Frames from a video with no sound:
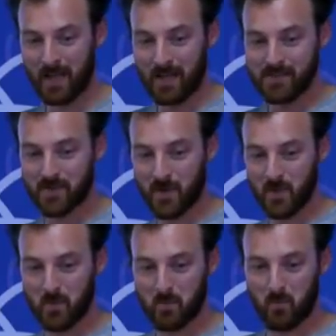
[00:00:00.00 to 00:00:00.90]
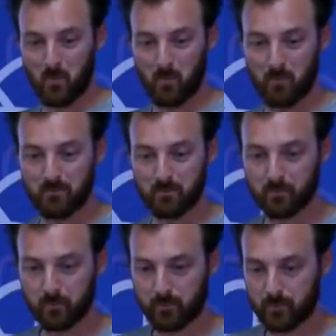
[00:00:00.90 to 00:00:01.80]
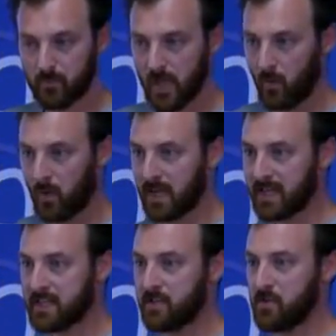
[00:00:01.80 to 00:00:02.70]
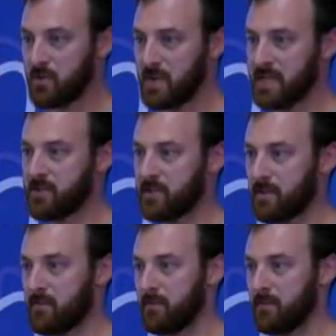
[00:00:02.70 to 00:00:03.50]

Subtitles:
So what I'd like to do is